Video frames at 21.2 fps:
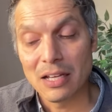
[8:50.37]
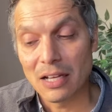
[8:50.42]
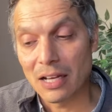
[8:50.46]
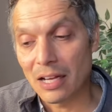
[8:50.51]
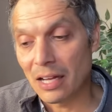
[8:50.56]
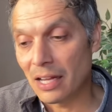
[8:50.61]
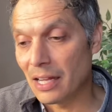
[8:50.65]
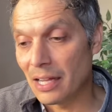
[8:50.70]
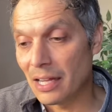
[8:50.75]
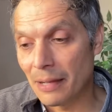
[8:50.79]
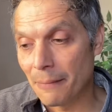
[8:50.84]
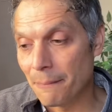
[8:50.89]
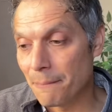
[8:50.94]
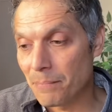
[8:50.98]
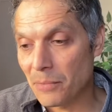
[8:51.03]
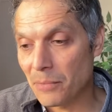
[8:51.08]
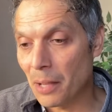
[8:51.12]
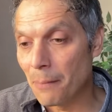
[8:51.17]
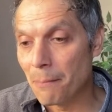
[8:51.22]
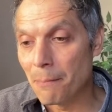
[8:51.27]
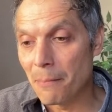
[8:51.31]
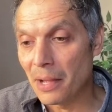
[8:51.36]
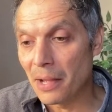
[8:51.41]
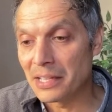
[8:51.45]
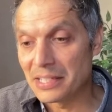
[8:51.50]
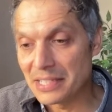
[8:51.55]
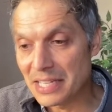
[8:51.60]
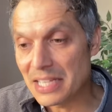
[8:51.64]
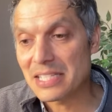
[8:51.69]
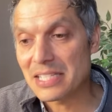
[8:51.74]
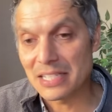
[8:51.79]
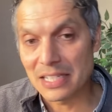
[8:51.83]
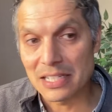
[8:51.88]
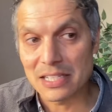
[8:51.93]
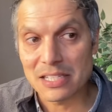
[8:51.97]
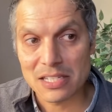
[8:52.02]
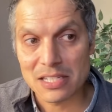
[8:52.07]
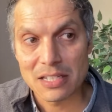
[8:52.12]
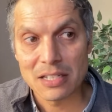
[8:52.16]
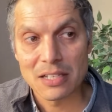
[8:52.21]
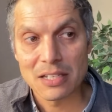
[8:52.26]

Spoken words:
a distance